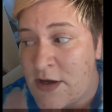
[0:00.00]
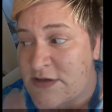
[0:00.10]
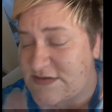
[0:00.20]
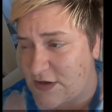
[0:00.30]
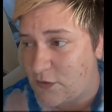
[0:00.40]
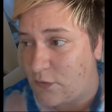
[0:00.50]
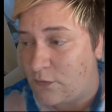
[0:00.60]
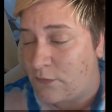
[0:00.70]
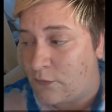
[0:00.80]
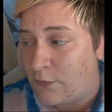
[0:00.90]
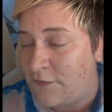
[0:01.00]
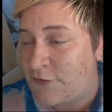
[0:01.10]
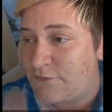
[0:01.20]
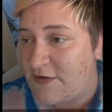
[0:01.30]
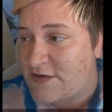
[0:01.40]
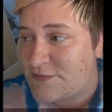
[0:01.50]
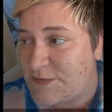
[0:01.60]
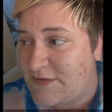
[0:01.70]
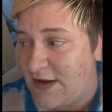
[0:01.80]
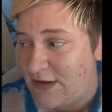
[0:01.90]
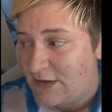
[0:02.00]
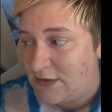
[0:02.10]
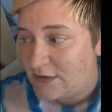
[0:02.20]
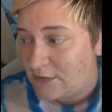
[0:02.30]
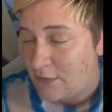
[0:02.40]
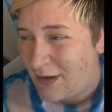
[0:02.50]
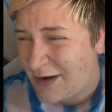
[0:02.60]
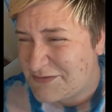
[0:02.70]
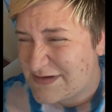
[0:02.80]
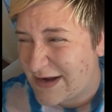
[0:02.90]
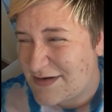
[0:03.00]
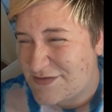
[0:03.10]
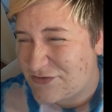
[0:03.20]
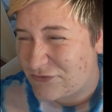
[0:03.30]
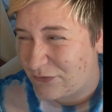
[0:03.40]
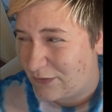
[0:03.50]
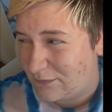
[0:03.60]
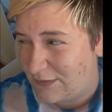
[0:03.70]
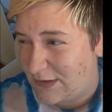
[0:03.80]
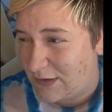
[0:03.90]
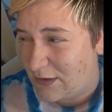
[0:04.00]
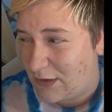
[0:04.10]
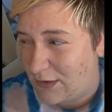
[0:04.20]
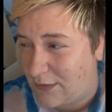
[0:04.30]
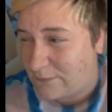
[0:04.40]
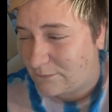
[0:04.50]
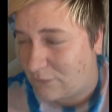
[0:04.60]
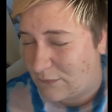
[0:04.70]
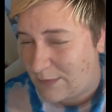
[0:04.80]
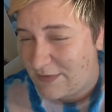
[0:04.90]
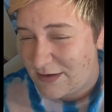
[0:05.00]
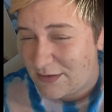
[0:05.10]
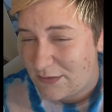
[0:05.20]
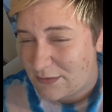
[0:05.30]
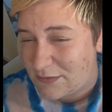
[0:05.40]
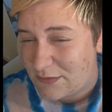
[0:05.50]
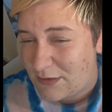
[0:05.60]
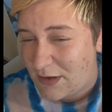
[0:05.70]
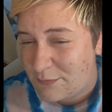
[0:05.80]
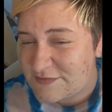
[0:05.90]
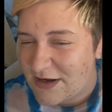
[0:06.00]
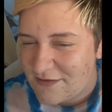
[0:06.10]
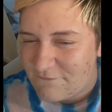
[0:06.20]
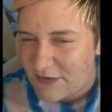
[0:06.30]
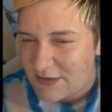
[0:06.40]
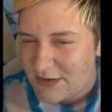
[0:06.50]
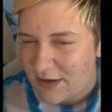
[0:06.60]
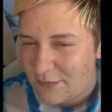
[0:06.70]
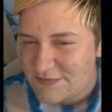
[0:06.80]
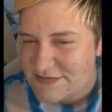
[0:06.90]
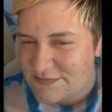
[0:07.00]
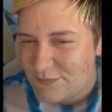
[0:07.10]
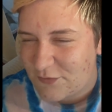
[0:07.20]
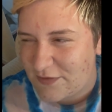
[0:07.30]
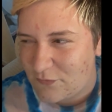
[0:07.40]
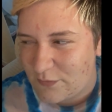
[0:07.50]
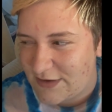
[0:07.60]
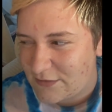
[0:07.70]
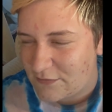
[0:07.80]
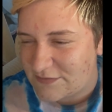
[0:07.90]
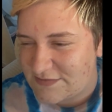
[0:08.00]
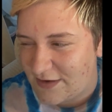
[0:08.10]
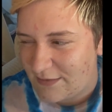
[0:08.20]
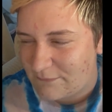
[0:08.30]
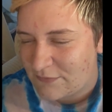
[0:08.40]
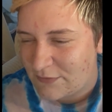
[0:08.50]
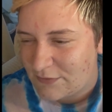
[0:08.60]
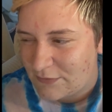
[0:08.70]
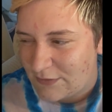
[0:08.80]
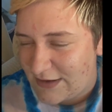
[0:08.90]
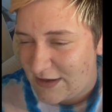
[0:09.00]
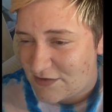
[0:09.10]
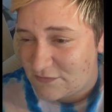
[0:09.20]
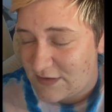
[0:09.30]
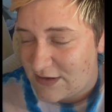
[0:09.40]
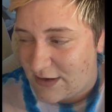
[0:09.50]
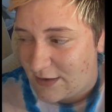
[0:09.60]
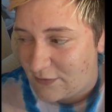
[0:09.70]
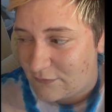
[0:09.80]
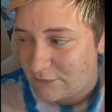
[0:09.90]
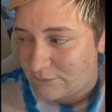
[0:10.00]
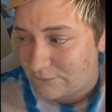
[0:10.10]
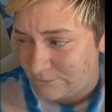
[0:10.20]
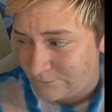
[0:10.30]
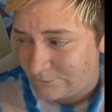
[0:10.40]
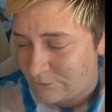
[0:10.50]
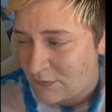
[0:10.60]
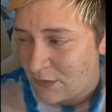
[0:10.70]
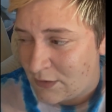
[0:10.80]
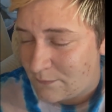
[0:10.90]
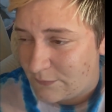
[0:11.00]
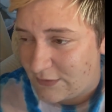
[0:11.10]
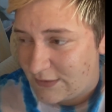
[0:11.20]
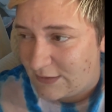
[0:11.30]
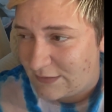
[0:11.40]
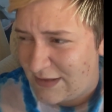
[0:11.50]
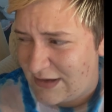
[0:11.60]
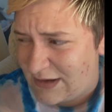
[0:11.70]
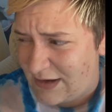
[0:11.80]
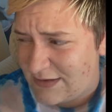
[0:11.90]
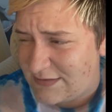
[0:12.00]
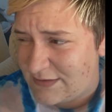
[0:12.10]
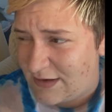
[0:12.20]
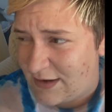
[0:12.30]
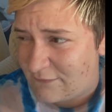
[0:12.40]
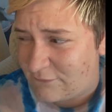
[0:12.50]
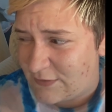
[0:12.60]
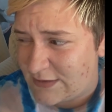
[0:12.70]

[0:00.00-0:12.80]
So when those videos were taken, I was kind of struggling. I mean, it was kind of fun. Like, I was smoking weed all the time. I can't do that now. But, like, I didn't have,